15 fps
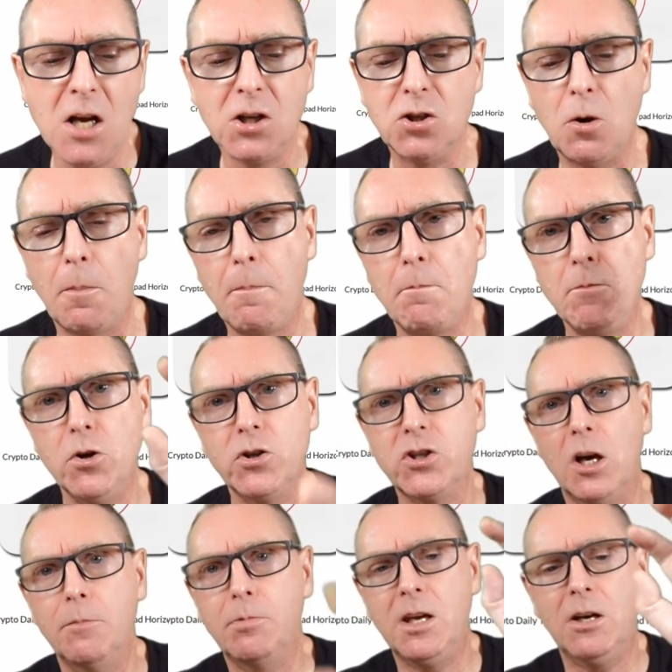So merch
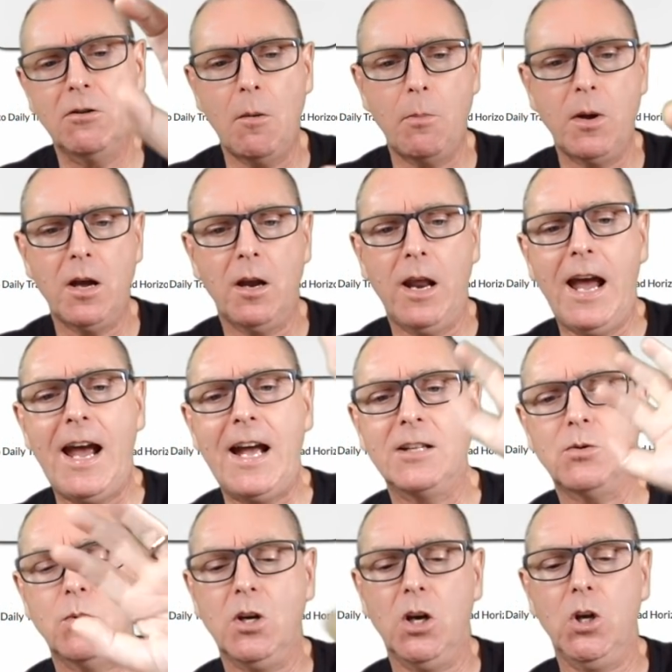up, gear up. We got
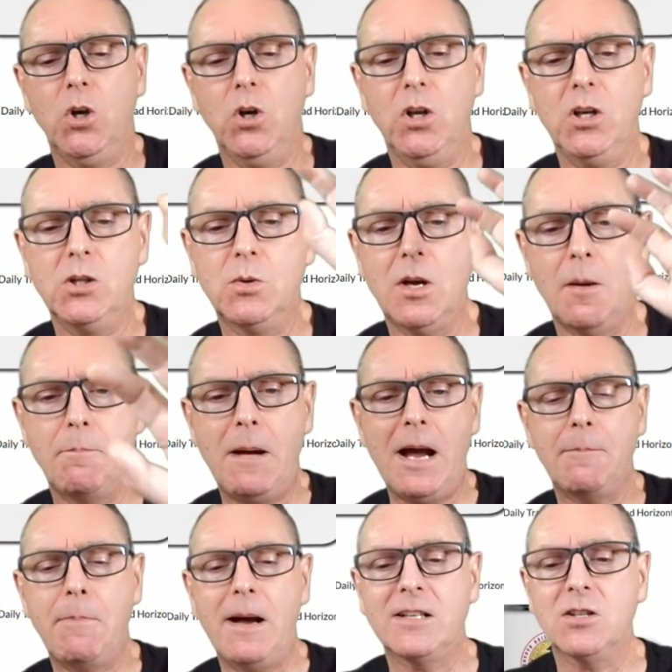hats, we got hoodies, we got
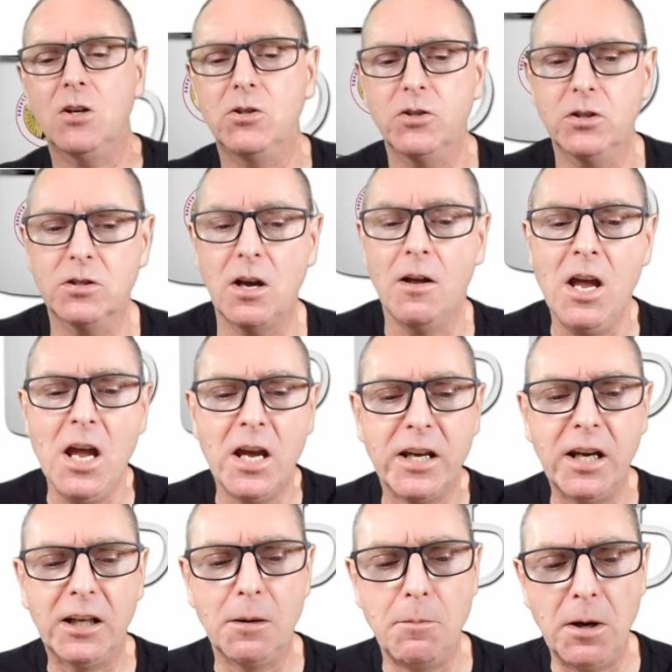backpacks, all sorts of stuff.
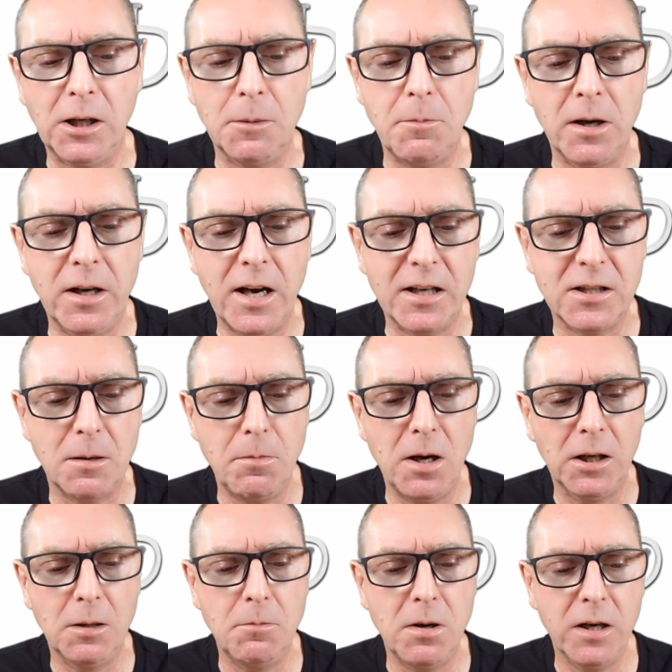Get the Mug to Mug, guys. The
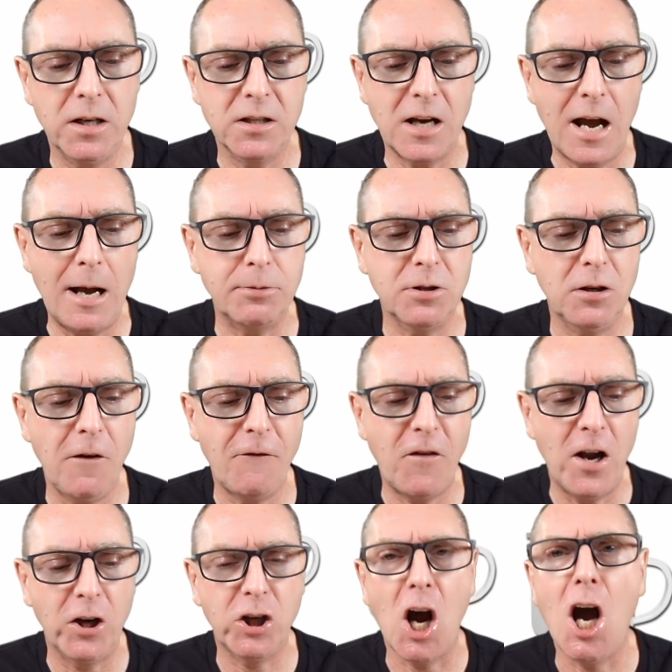Mug to Mug is absolutely
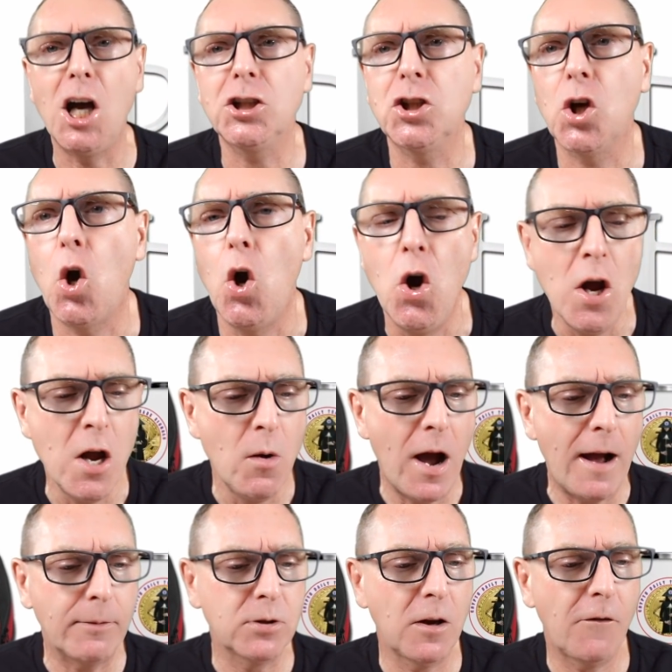fantastical,
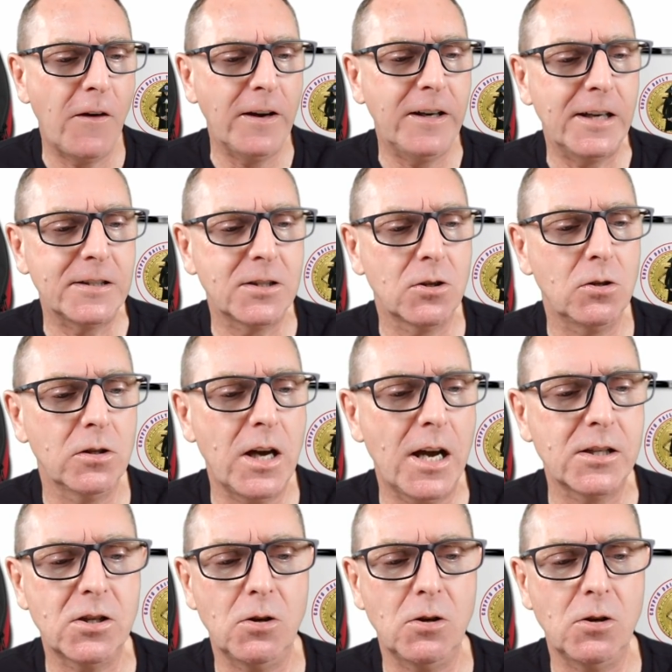guys.